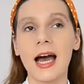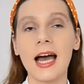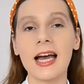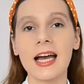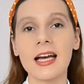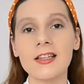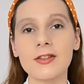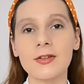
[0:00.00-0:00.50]

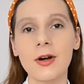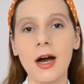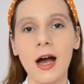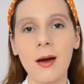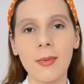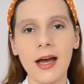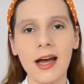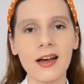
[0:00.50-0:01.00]
Hi guys, so
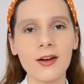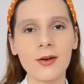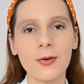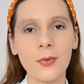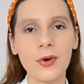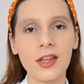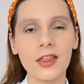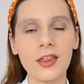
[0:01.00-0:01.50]
I'm back
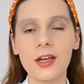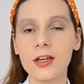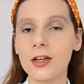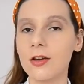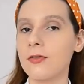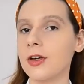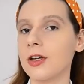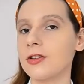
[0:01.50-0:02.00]
with a
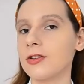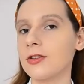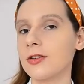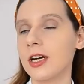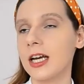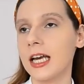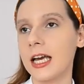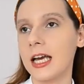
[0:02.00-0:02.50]
new
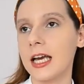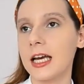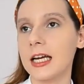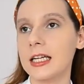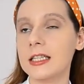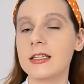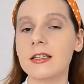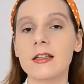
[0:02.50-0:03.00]
video
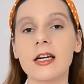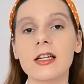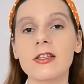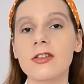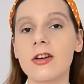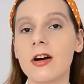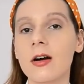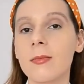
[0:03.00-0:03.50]
and
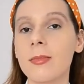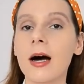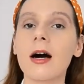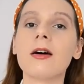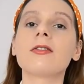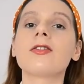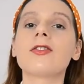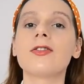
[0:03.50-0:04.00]
let's talk
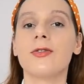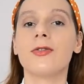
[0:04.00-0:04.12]
about